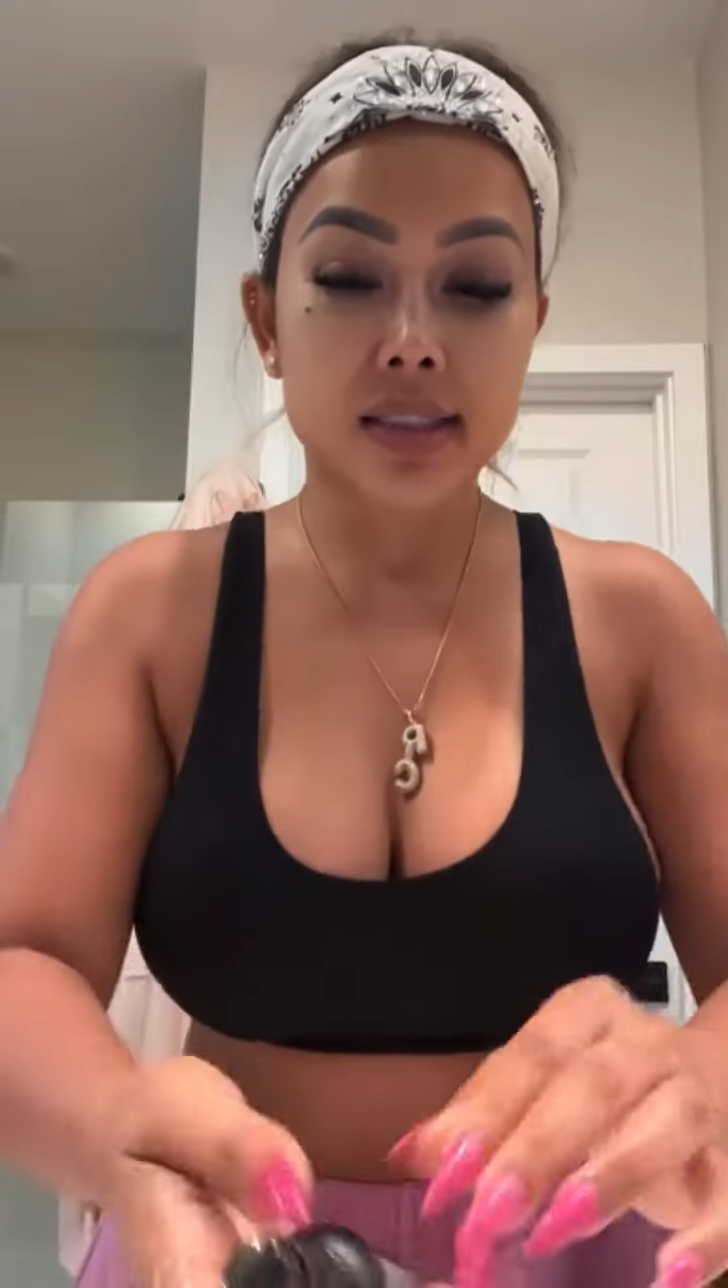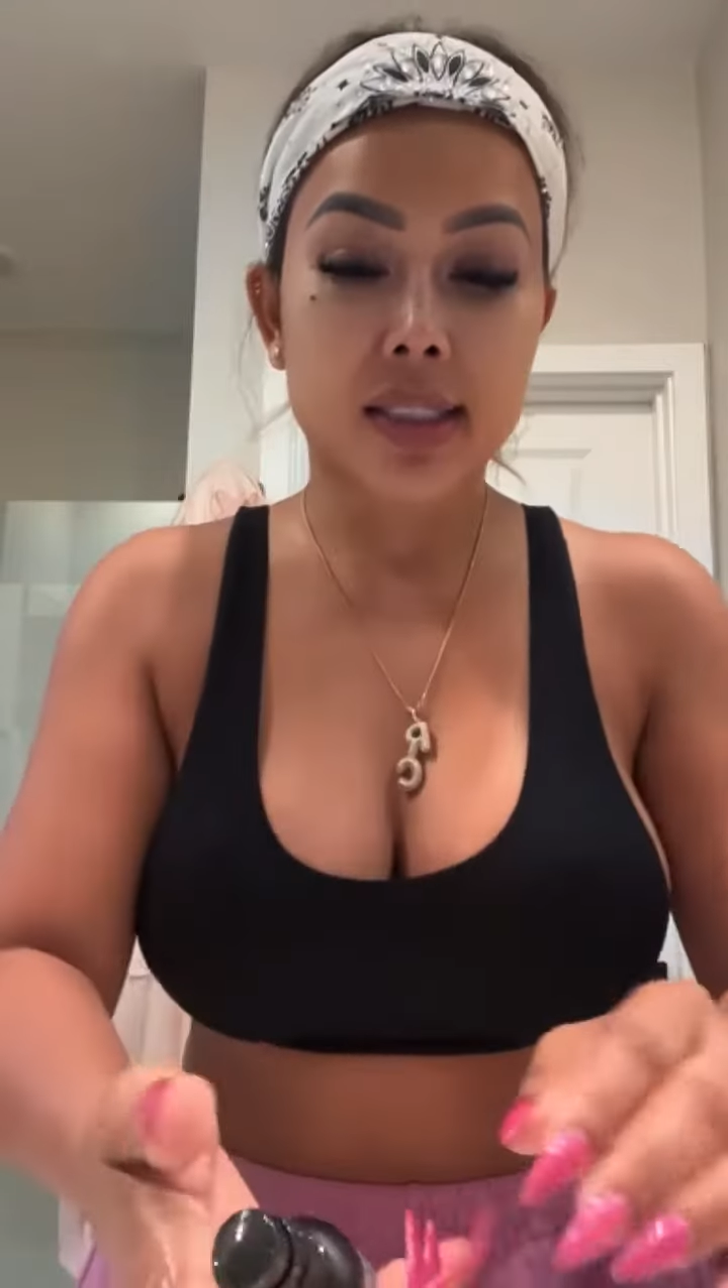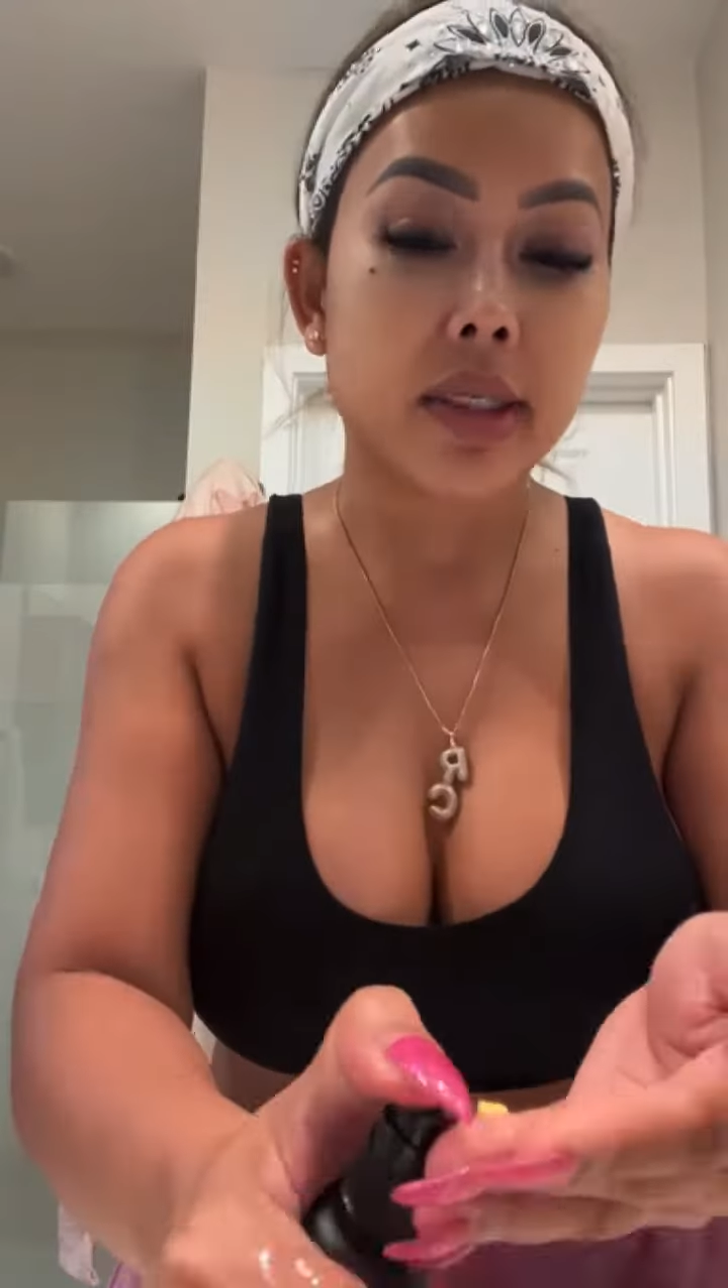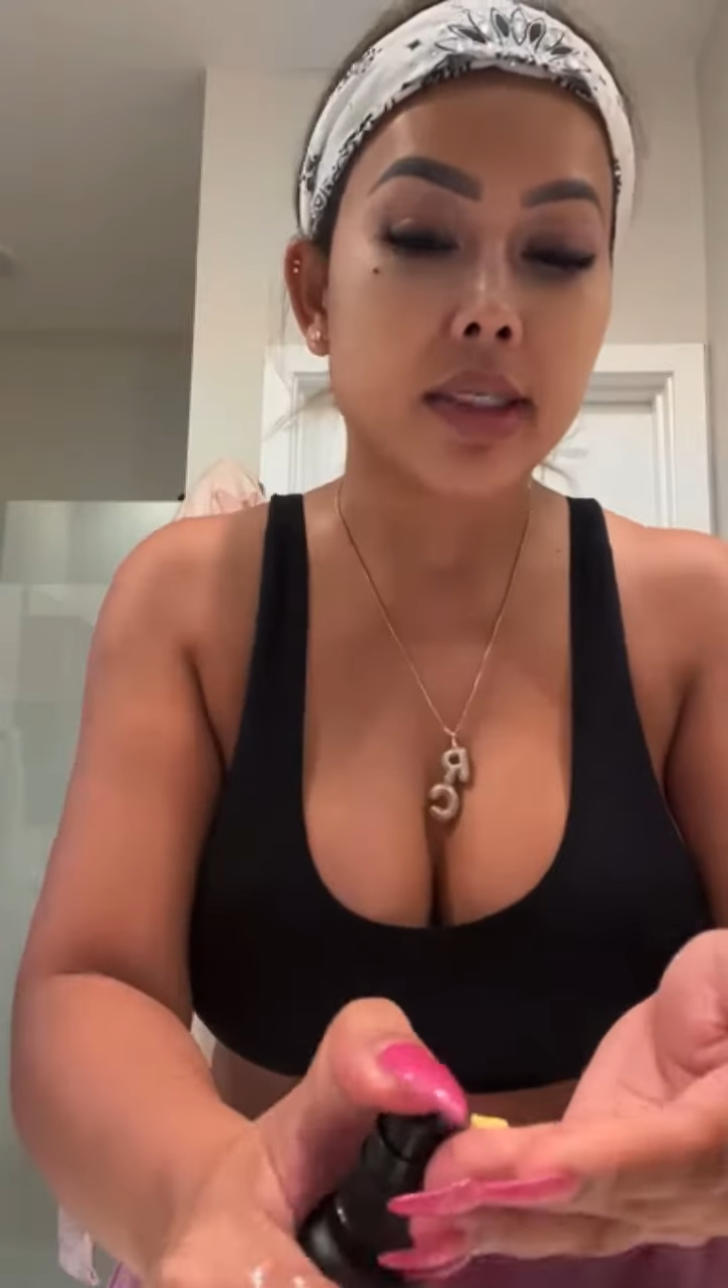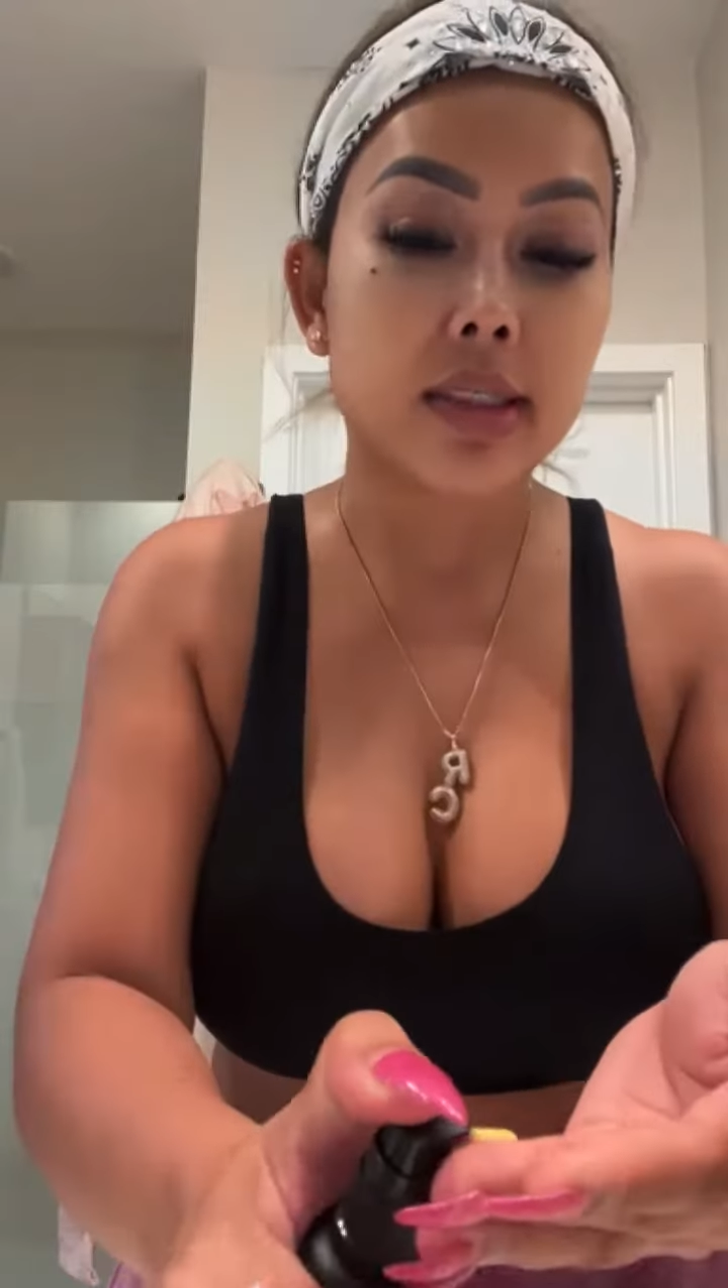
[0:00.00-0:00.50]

it had,